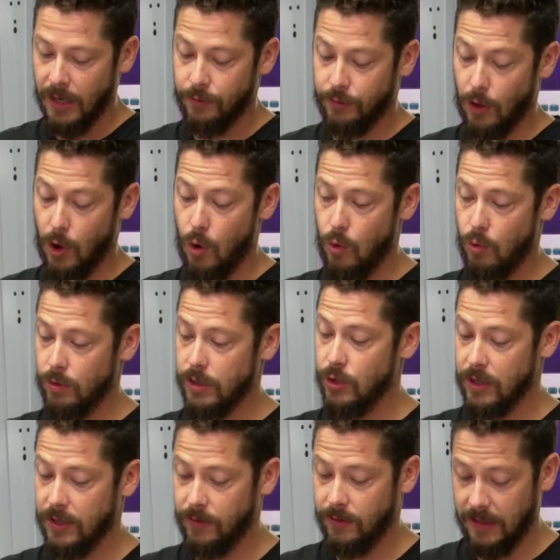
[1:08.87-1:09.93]
So
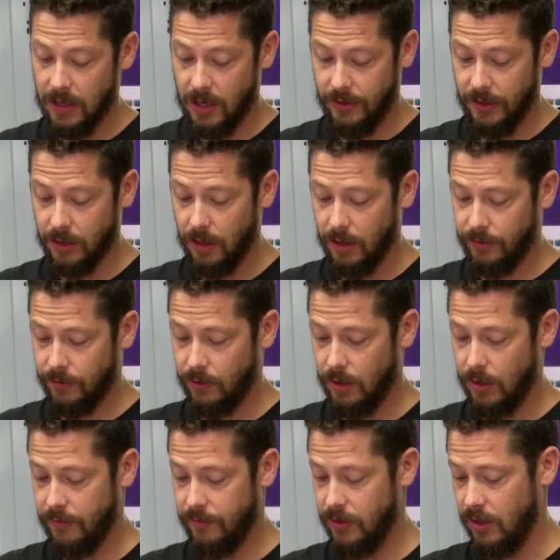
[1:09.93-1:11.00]
you can see on the cluster
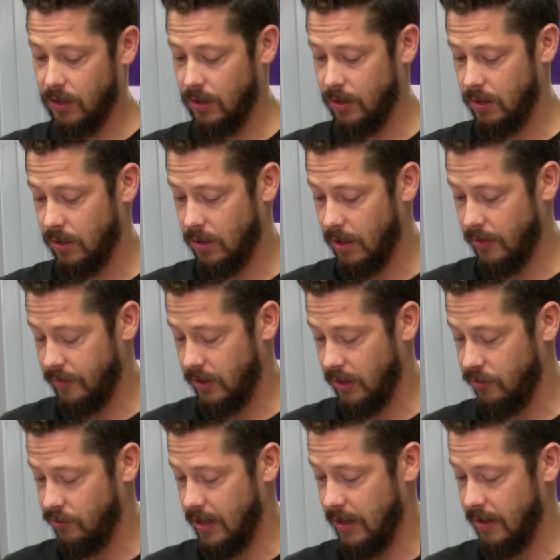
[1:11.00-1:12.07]
of
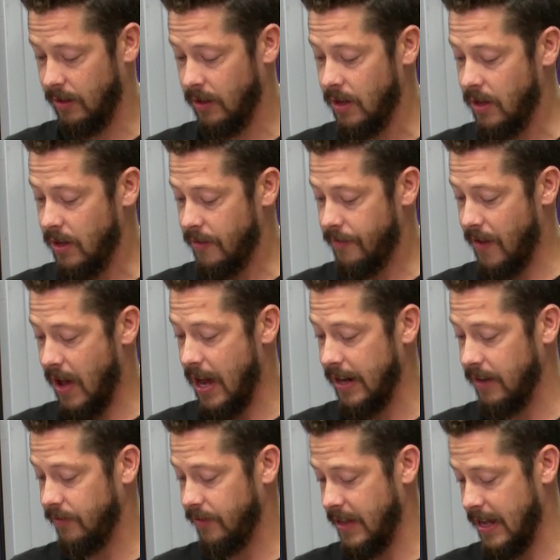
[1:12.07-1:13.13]
the Gen
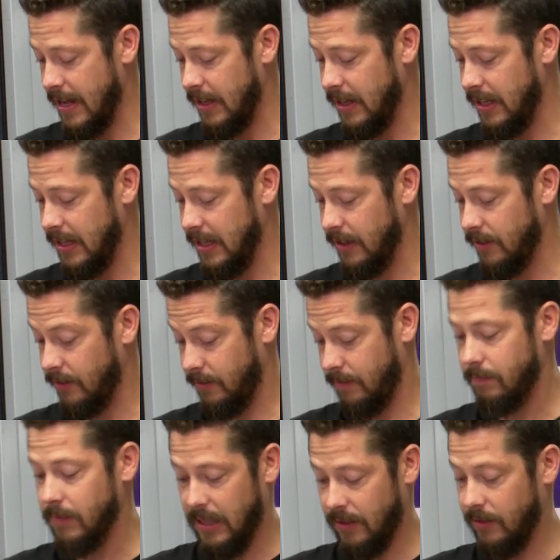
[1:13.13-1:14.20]
5 that
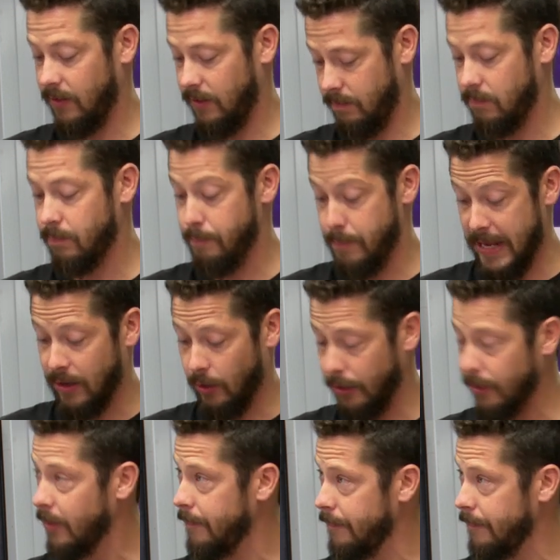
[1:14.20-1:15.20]
it's bigger,